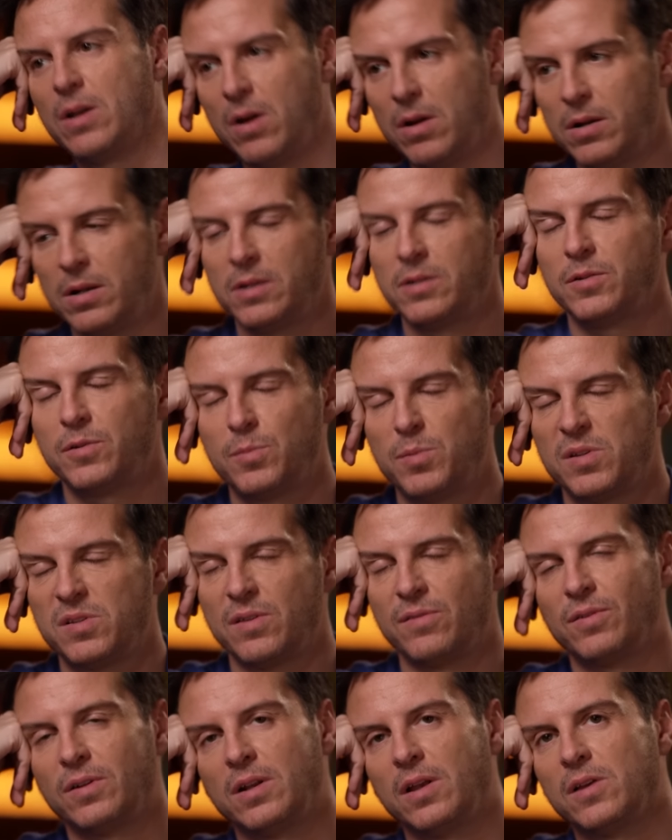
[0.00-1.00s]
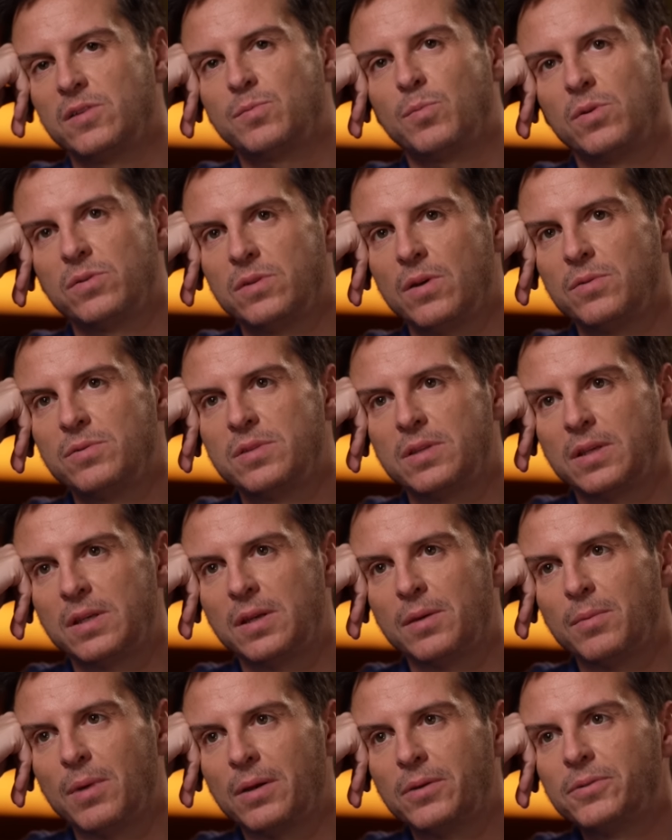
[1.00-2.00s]
in Ireland, specifically, I suppose I was
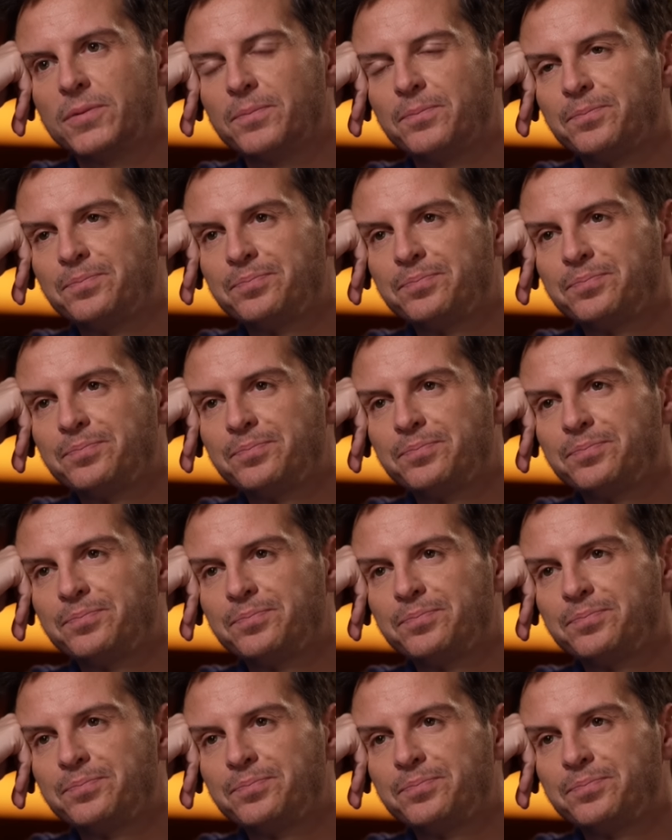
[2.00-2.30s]
thinking about,